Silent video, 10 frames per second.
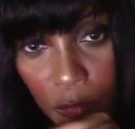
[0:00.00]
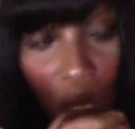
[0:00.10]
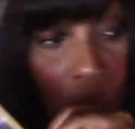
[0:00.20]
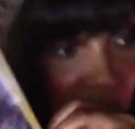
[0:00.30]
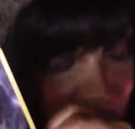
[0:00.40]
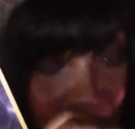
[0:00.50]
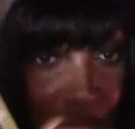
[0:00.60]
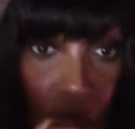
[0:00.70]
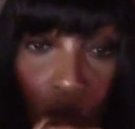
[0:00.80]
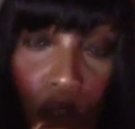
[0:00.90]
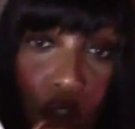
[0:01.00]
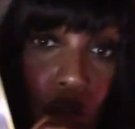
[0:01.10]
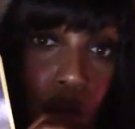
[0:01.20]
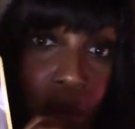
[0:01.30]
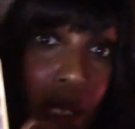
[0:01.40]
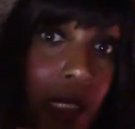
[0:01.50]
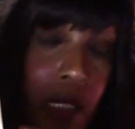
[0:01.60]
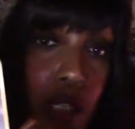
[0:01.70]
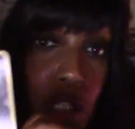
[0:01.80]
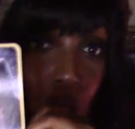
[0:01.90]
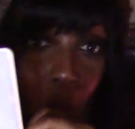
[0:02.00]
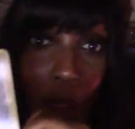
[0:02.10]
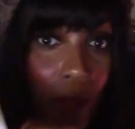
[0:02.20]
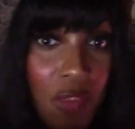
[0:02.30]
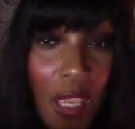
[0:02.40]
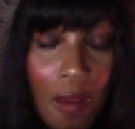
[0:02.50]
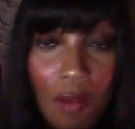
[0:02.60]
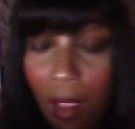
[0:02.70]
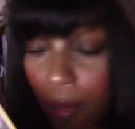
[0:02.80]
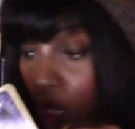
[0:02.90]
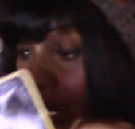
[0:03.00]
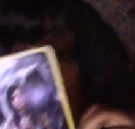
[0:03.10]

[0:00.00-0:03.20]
don't sabotage your ability to go out there and